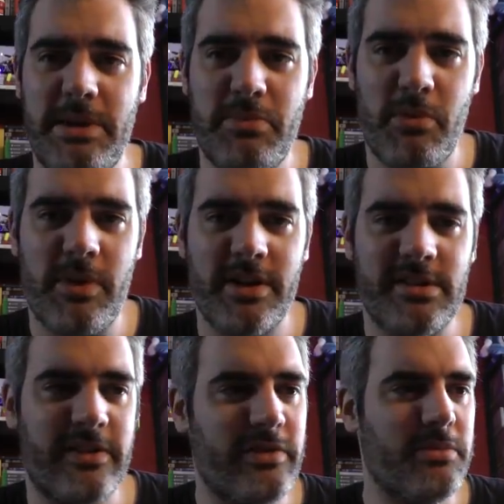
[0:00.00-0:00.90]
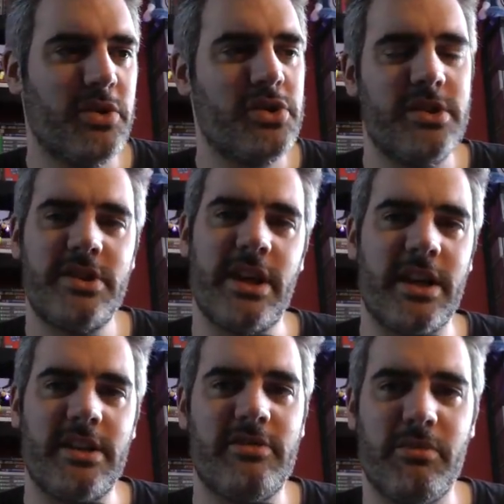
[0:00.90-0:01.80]
people might suffer motion
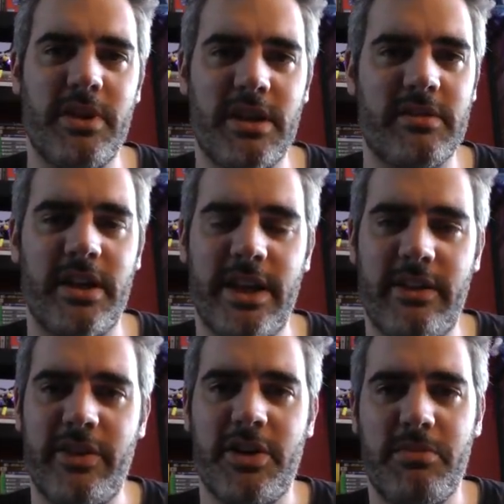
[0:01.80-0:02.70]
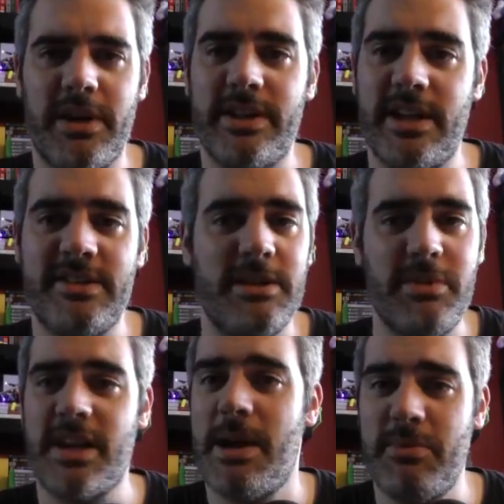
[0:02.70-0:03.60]
sickness and things like that. I've heard about that. Same
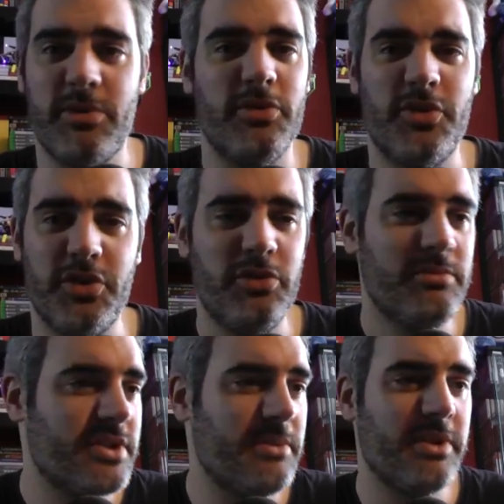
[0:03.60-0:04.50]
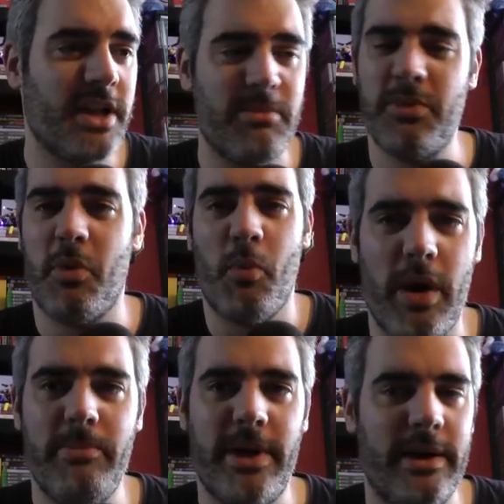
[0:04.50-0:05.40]
thing happened on Doom, same thing happened
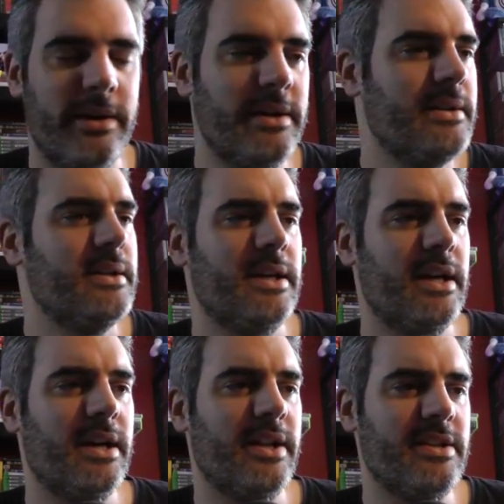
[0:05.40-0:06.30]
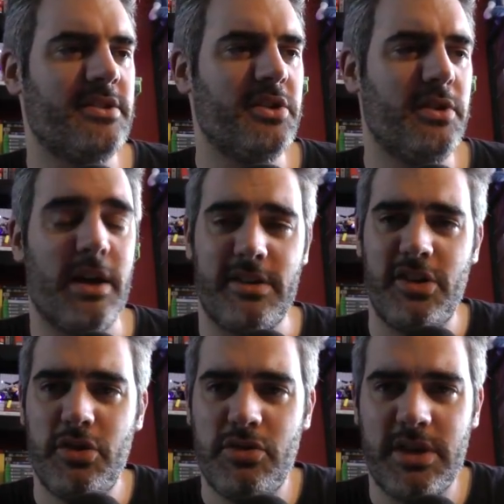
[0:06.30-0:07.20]
Wipeout. That's
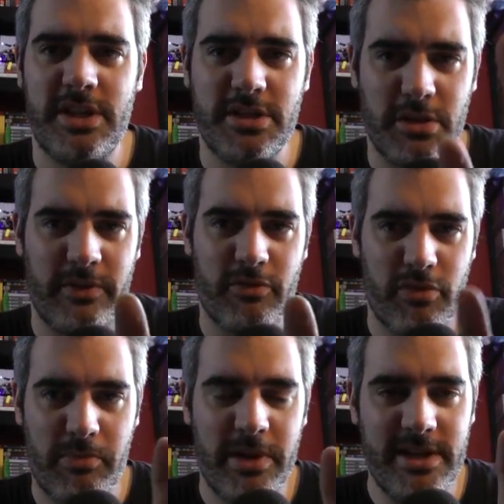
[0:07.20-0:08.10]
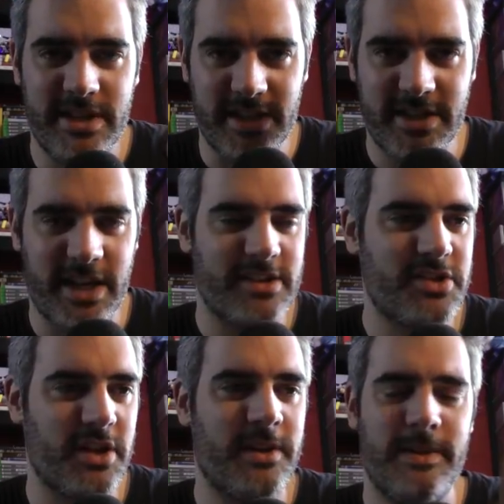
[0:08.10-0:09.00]
usually to do with a repeating
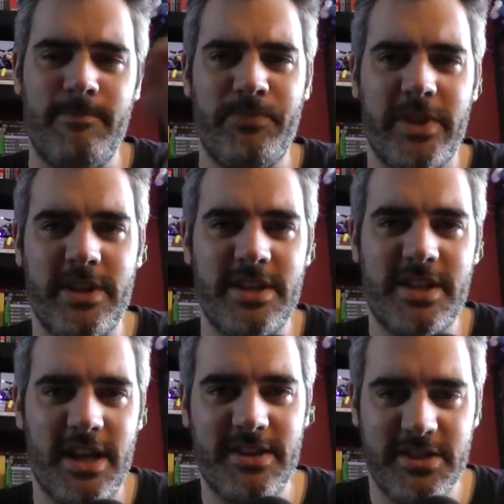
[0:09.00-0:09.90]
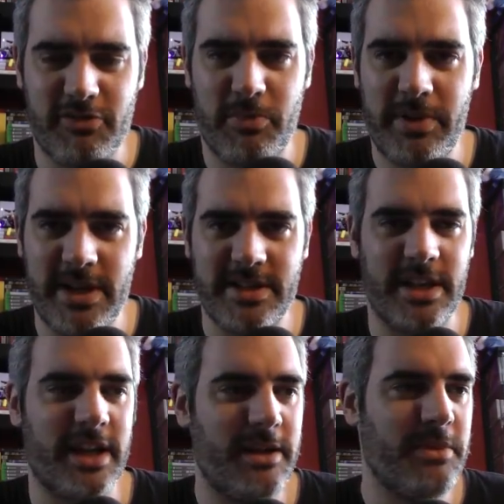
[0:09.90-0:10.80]
texture. In this case it's
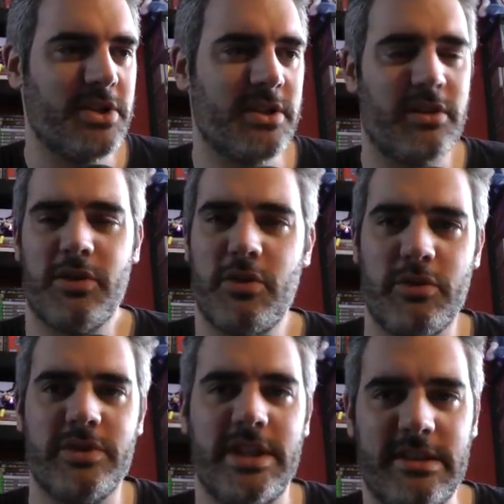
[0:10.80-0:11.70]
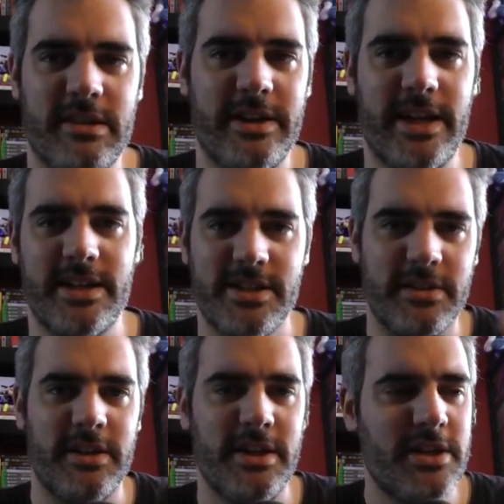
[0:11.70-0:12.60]
repeating things like that.
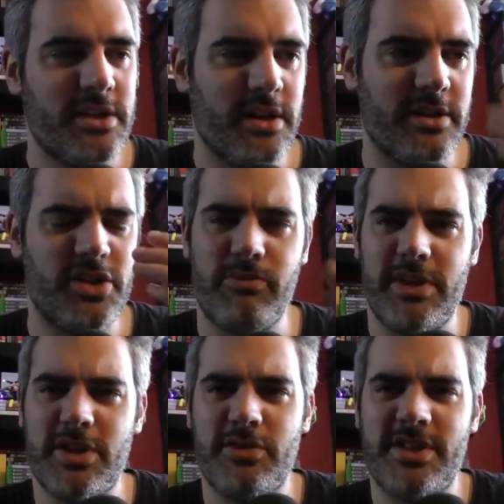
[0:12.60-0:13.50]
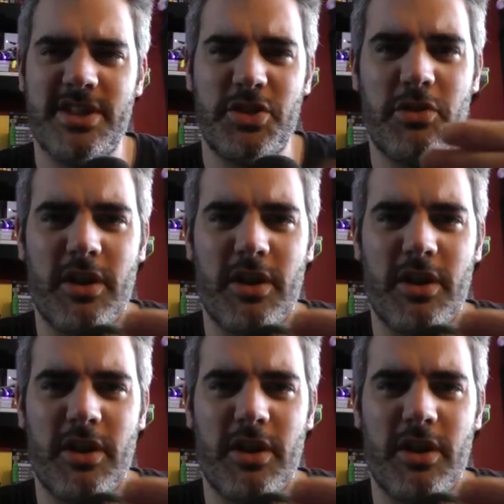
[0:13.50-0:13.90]
So generally don't sit too